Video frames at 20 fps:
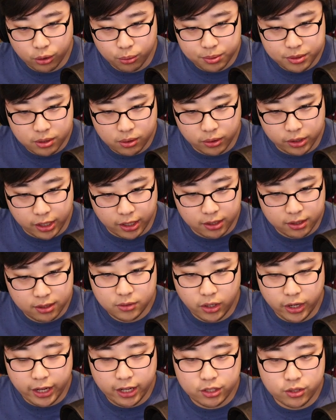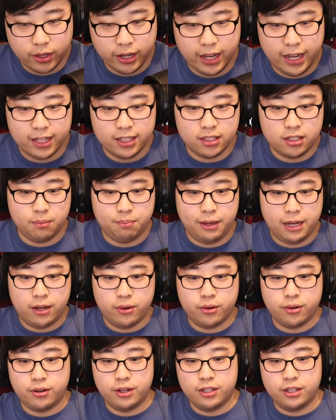Oops, hold on. Okay, so I added the power